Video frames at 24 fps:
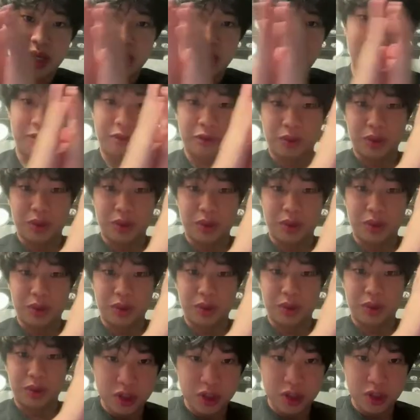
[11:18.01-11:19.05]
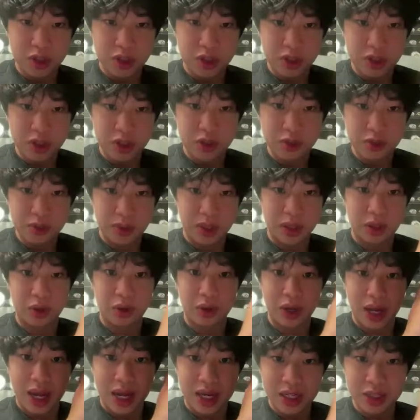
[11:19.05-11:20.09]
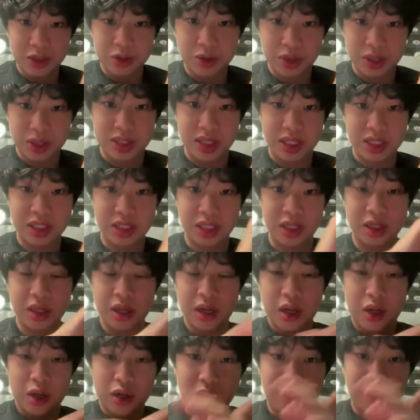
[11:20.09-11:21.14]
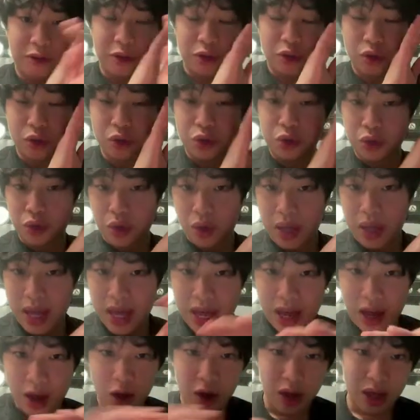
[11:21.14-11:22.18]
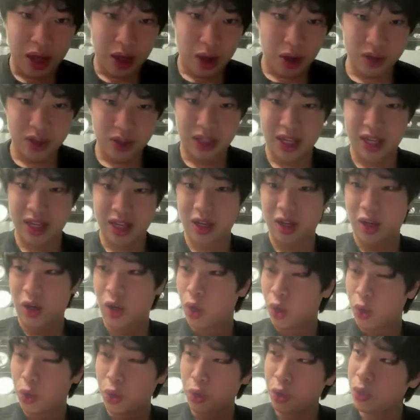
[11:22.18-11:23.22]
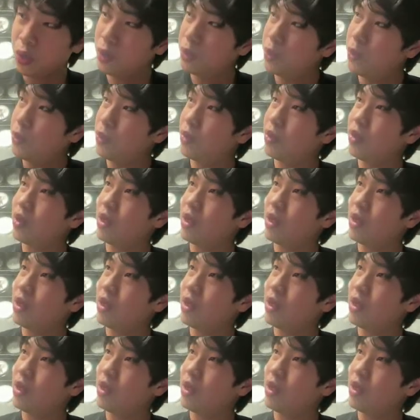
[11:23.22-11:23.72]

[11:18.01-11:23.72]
If you want to change the first one or any transaction, you have to go to the whole